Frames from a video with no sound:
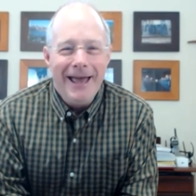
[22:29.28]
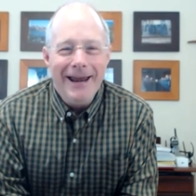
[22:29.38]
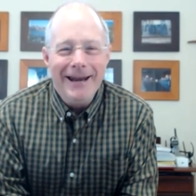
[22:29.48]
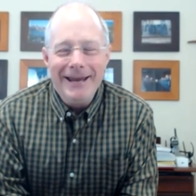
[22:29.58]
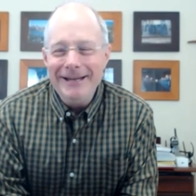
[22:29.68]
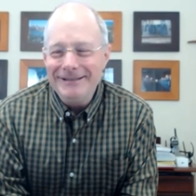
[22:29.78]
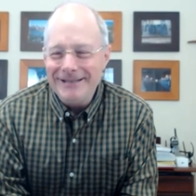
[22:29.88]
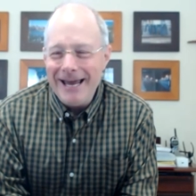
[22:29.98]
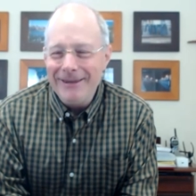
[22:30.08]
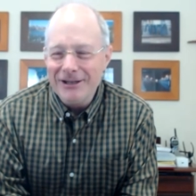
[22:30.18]
and he didn't
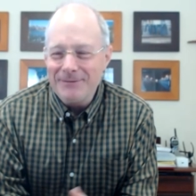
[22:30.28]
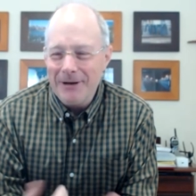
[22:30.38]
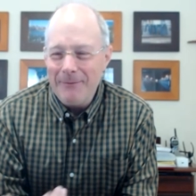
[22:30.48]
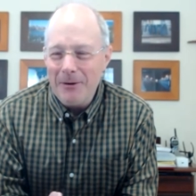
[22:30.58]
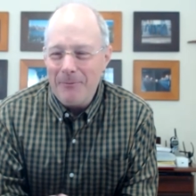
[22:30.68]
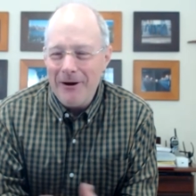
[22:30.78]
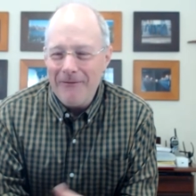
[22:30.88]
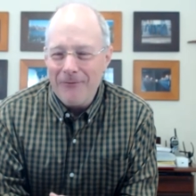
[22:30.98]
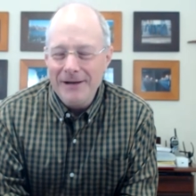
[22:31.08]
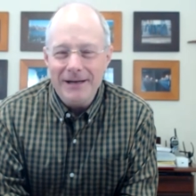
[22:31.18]
say this, but I'm going to
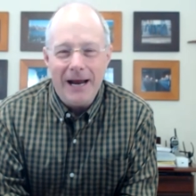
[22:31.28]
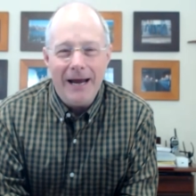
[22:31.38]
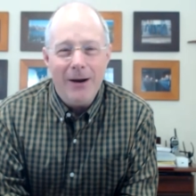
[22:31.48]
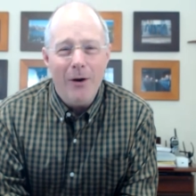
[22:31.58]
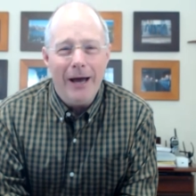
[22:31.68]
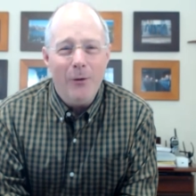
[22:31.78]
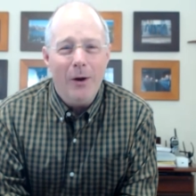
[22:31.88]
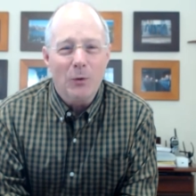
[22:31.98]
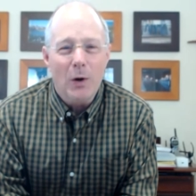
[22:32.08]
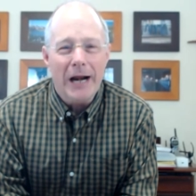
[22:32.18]
paraphrase it. I don't, I don't
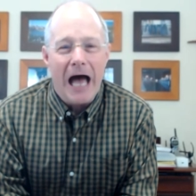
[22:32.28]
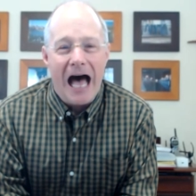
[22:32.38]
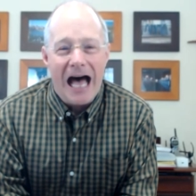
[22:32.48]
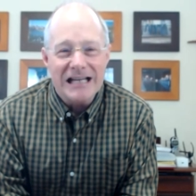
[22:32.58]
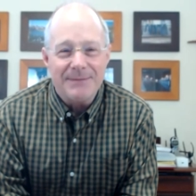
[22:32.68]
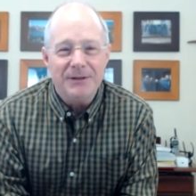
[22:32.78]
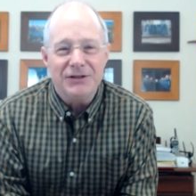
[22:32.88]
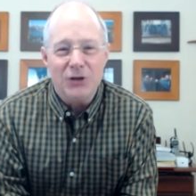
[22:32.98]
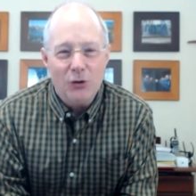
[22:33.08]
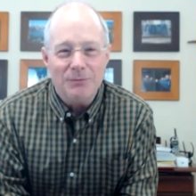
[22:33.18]
want to run a
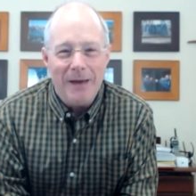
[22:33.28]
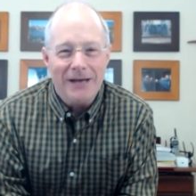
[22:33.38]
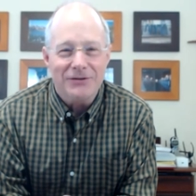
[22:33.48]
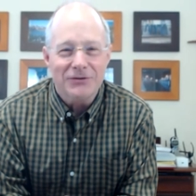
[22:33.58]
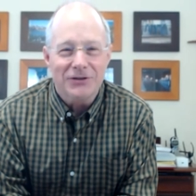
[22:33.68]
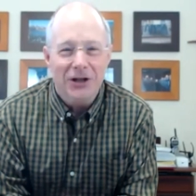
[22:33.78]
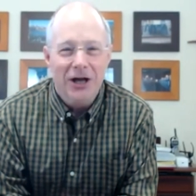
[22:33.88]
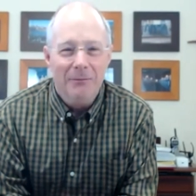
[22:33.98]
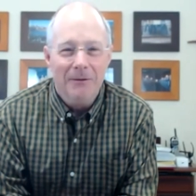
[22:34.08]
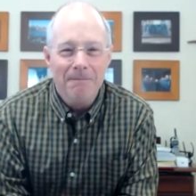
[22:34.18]
hospice Toastmasters
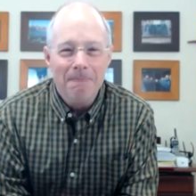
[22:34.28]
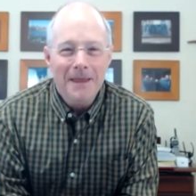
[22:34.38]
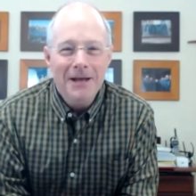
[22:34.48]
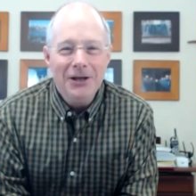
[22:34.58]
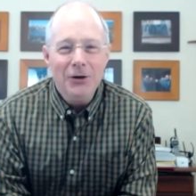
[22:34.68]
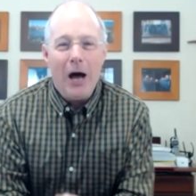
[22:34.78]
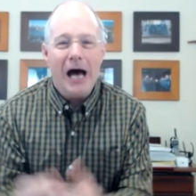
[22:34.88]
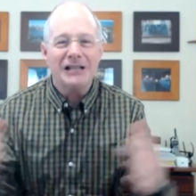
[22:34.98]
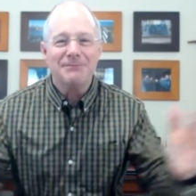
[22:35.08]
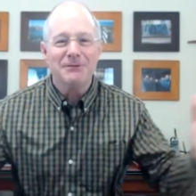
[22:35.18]
club. You know,
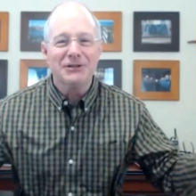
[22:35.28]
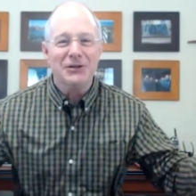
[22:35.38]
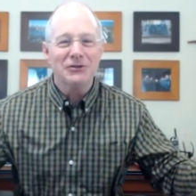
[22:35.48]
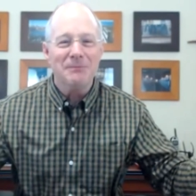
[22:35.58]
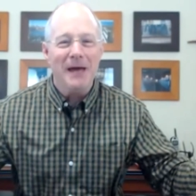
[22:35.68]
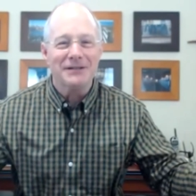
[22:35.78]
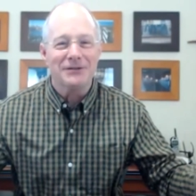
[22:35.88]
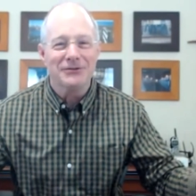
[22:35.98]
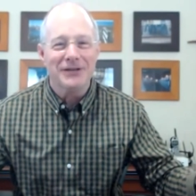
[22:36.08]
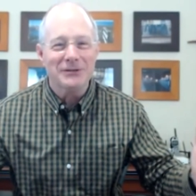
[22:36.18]
hospice
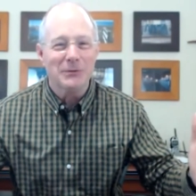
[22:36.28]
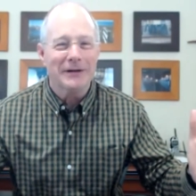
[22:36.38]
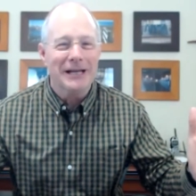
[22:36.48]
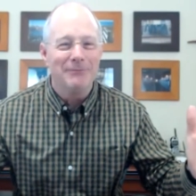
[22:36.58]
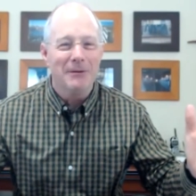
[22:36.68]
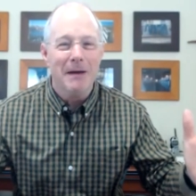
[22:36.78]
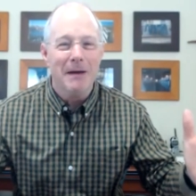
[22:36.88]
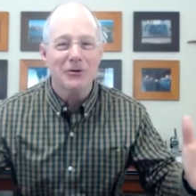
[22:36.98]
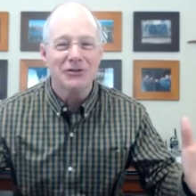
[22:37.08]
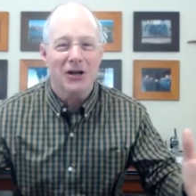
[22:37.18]
Toastmasters, that's where we keep the
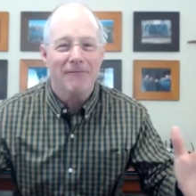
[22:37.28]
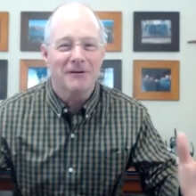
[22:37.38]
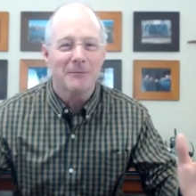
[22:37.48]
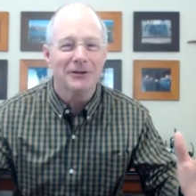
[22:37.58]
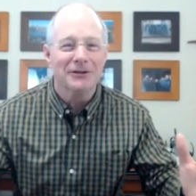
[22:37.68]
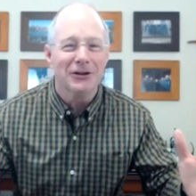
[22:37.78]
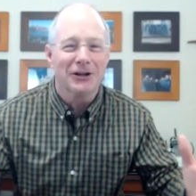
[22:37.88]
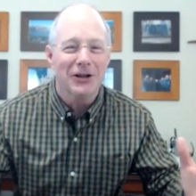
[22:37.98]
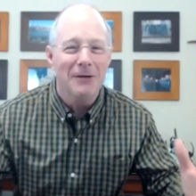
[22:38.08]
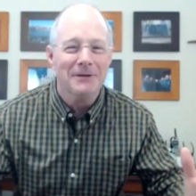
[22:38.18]
members comfortable until the
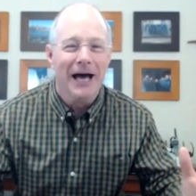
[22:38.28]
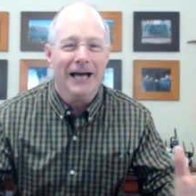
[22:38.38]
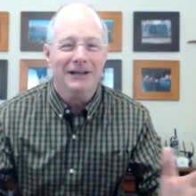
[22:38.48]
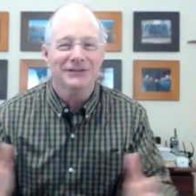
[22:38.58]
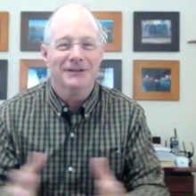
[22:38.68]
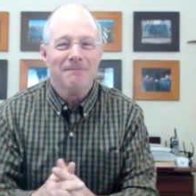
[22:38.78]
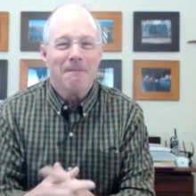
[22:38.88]
club dies.